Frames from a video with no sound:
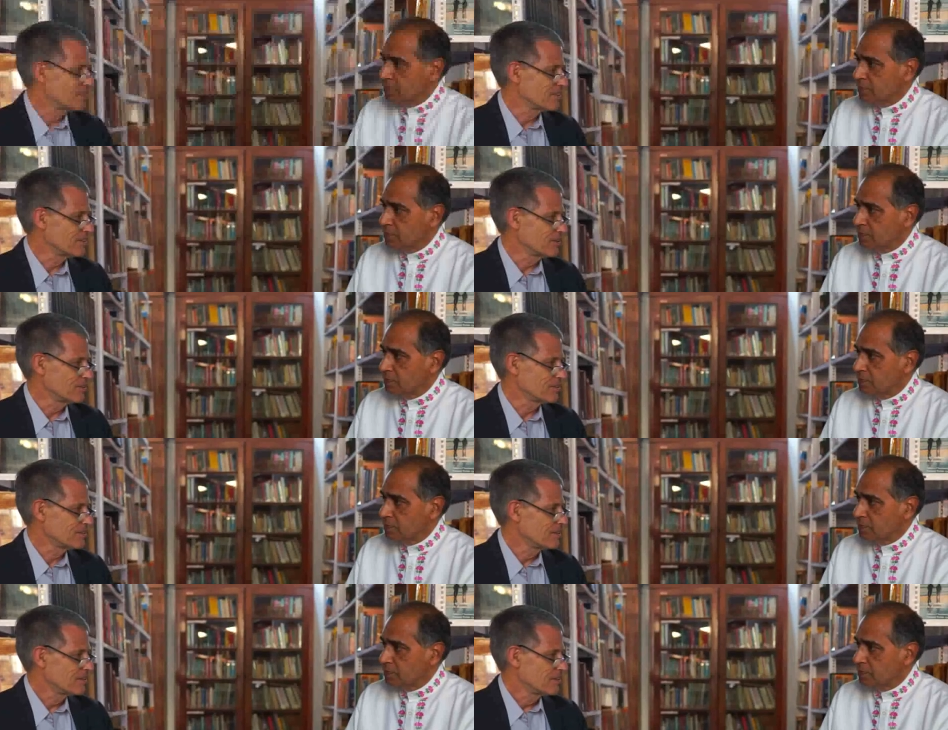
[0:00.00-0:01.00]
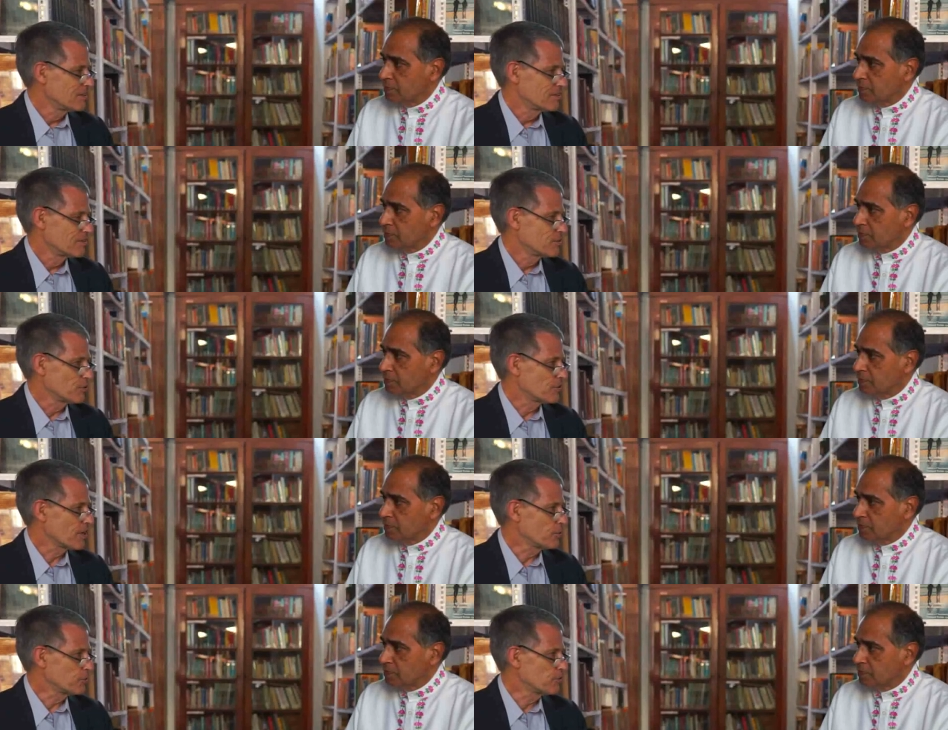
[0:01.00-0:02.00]
Speaker 1: uh, the
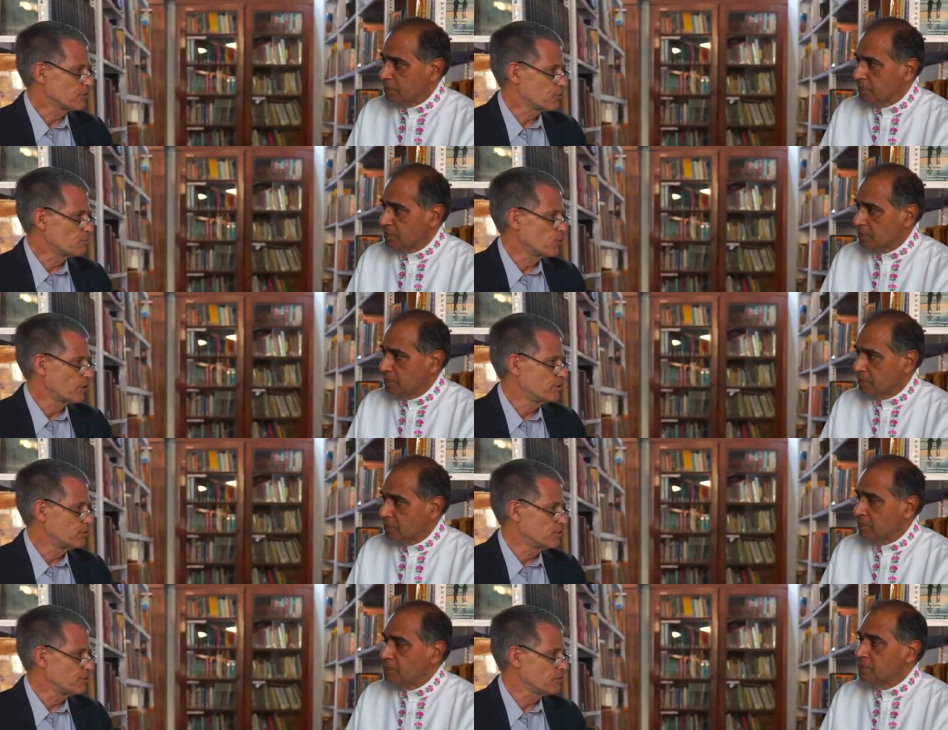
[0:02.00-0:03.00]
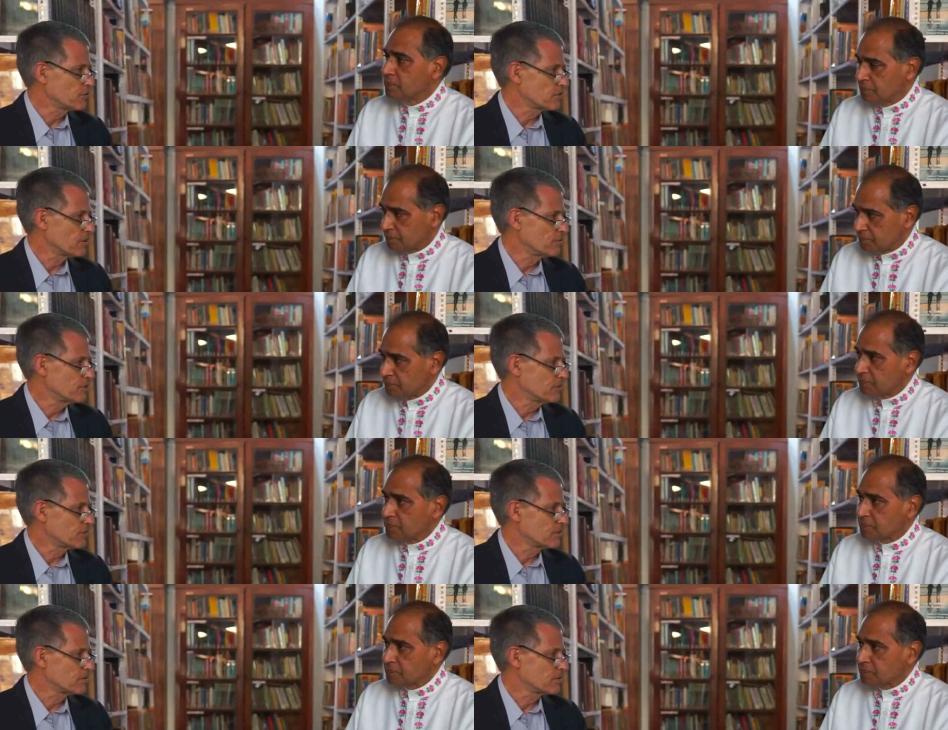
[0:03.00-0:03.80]
thousand or more years of its